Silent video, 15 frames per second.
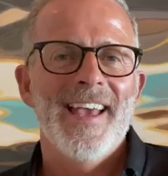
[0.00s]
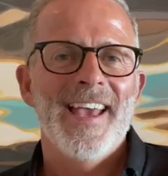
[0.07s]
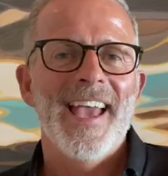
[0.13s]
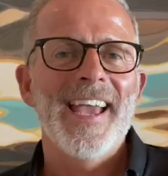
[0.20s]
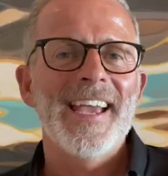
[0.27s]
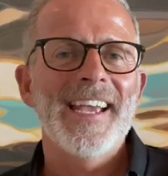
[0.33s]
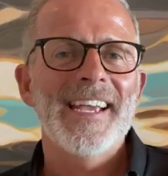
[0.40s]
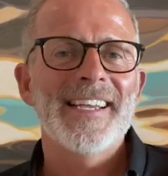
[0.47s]

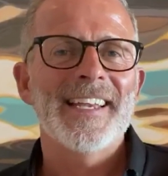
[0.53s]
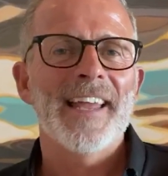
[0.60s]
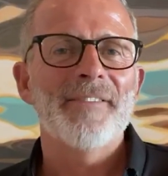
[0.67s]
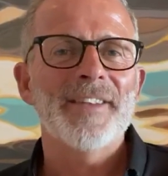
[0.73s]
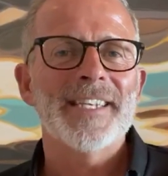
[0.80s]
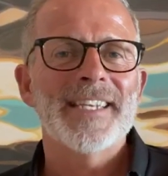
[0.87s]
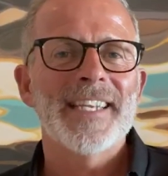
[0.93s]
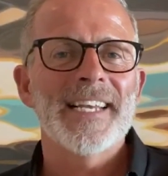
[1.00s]
Hey,
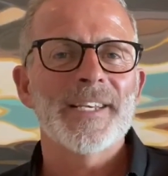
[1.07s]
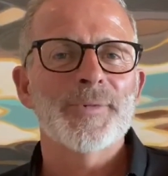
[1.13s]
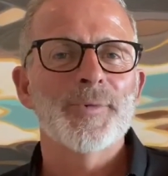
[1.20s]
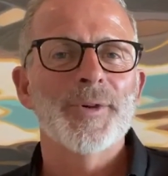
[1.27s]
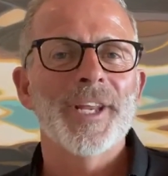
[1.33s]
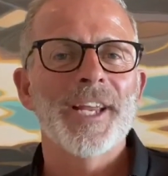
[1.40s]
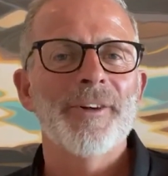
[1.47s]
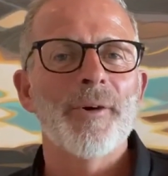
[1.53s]
David T.S.
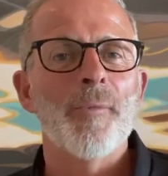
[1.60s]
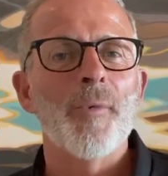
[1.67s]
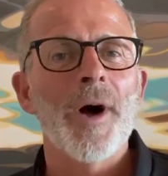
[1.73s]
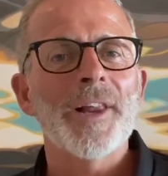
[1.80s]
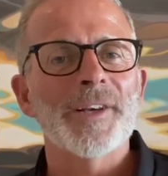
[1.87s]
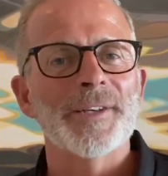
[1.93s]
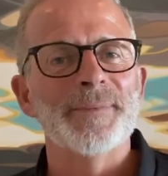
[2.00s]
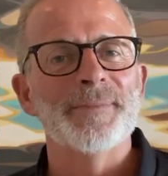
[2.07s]
Wood here, and
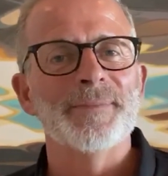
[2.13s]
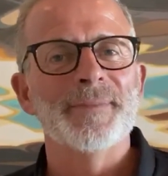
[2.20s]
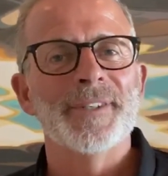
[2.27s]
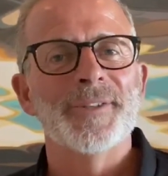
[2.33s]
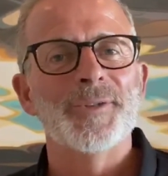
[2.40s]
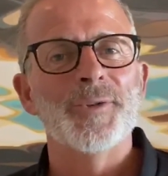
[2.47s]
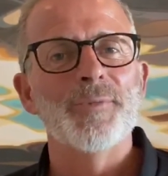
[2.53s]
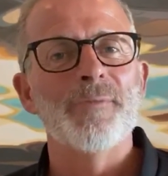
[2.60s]
welcome
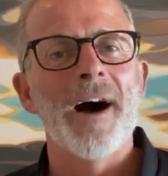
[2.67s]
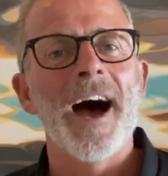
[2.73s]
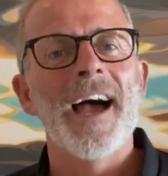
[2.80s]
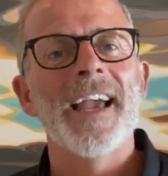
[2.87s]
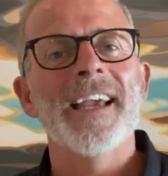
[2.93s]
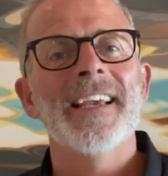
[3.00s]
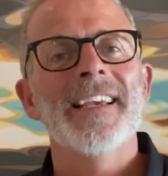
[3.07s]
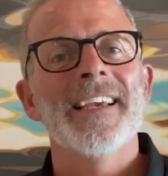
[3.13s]
to
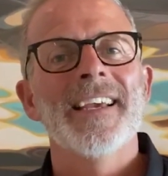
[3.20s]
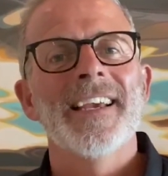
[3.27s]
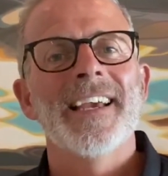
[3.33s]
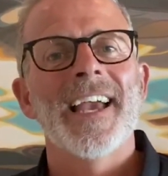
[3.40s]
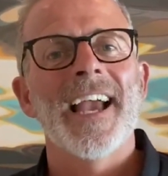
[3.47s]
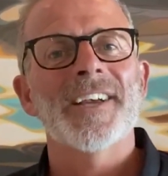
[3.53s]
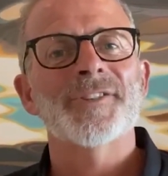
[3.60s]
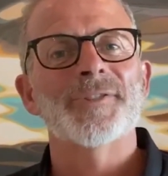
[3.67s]
my
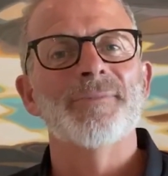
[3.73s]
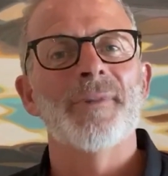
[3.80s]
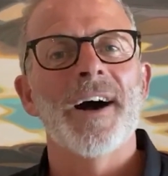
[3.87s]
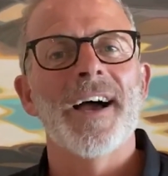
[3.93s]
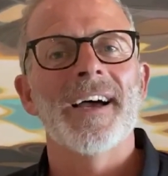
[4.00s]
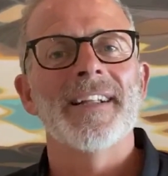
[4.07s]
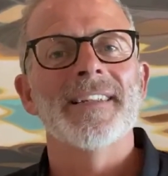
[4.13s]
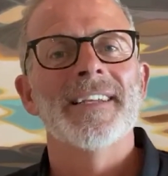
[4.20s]
Extra
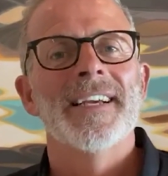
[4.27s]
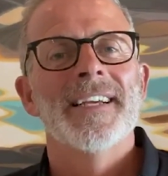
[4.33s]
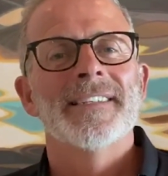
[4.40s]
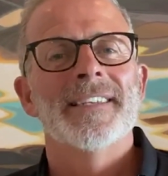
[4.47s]
Mile.